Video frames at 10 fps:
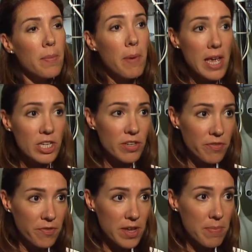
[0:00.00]
Patient
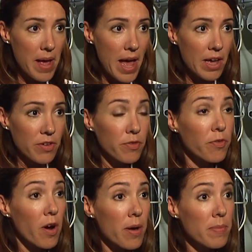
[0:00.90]
feedback
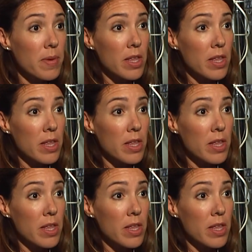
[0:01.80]
from